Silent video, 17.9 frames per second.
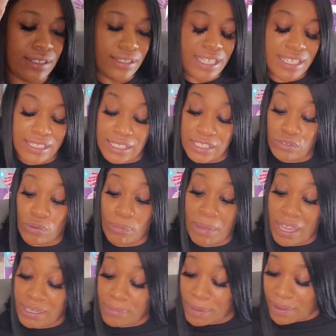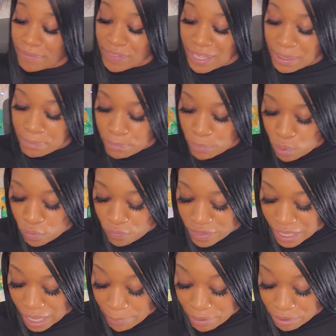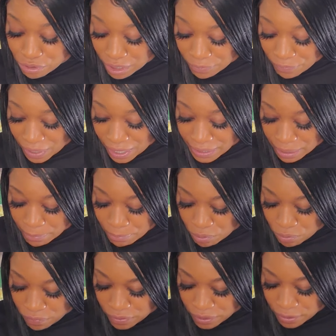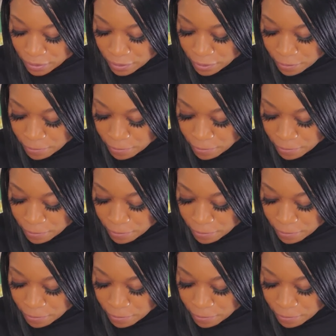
this is reminding me of that movie. I'm gonna try to find that movie.